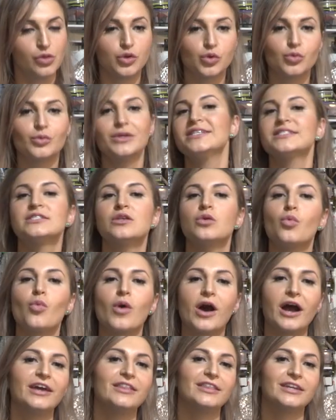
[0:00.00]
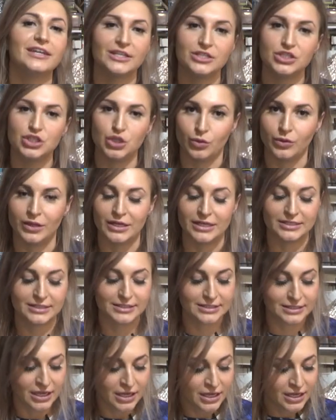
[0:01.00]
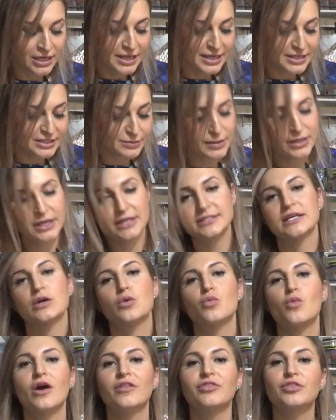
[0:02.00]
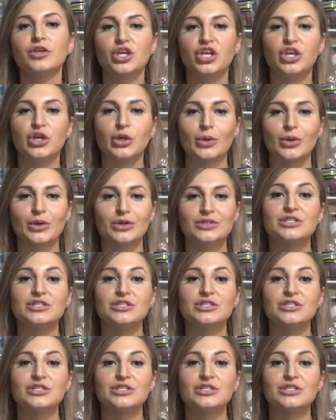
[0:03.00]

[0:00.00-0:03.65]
The reason why that I do this is because I want the cure